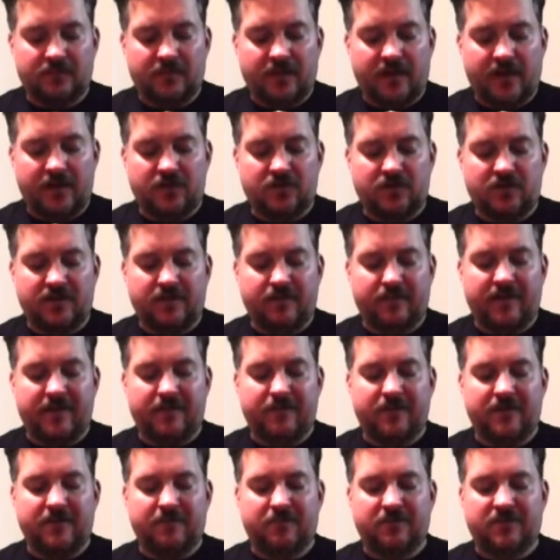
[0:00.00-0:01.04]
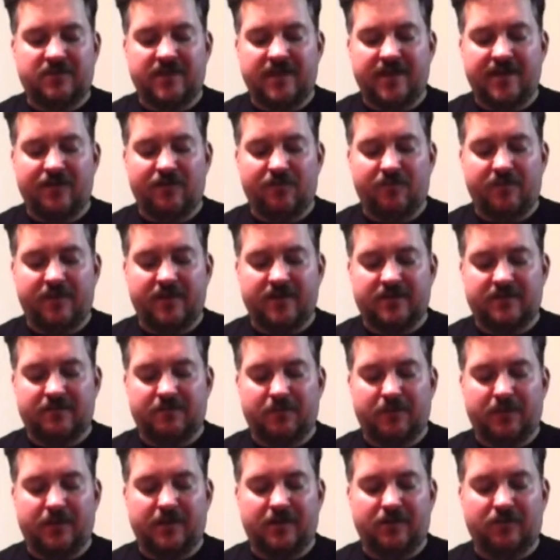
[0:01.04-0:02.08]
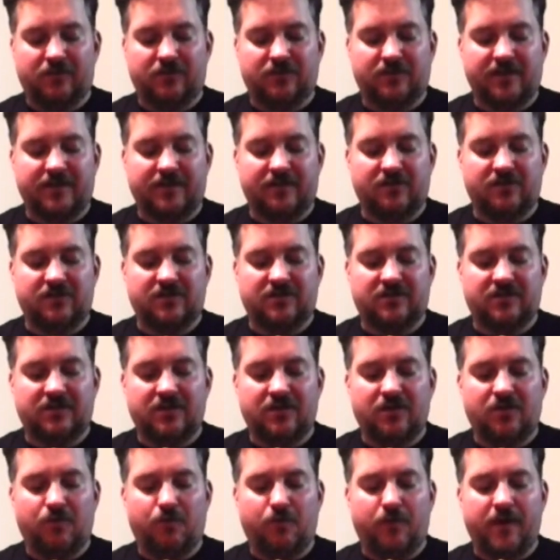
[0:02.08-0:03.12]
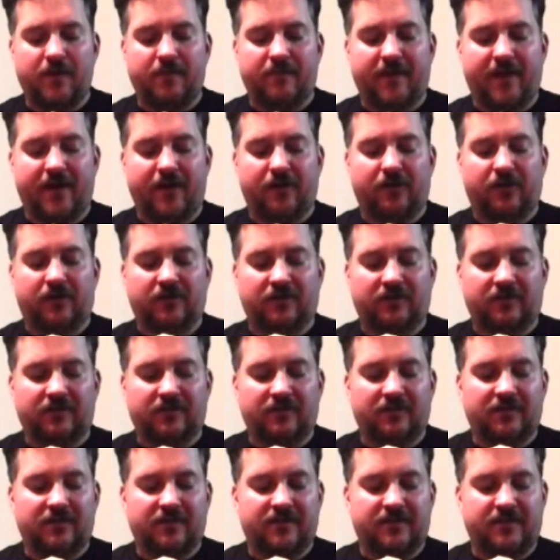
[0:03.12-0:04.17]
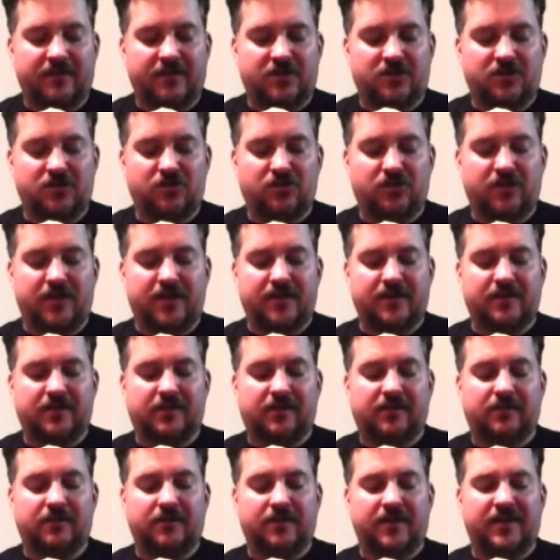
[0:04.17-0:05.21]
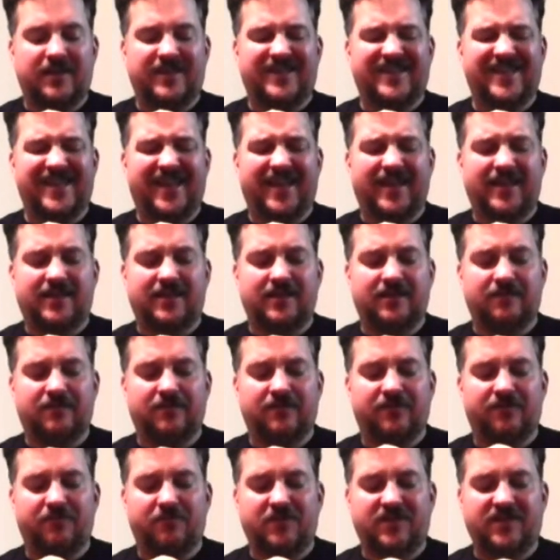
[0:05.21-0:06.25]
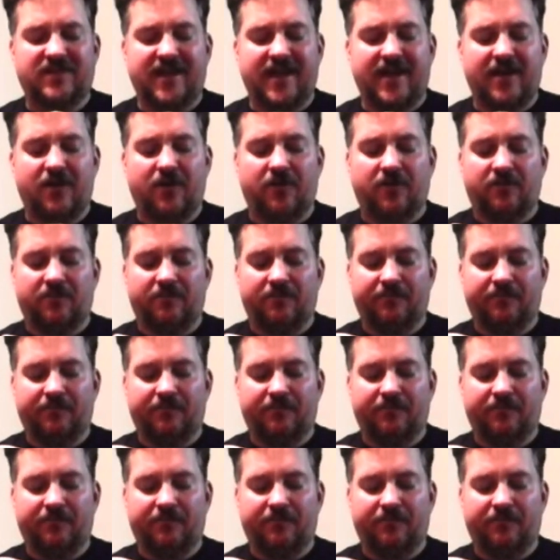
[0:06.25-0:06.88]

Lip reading: Actually, it might be a potato-based bun. It looks like there's white powder, and that's usually indicative of potato.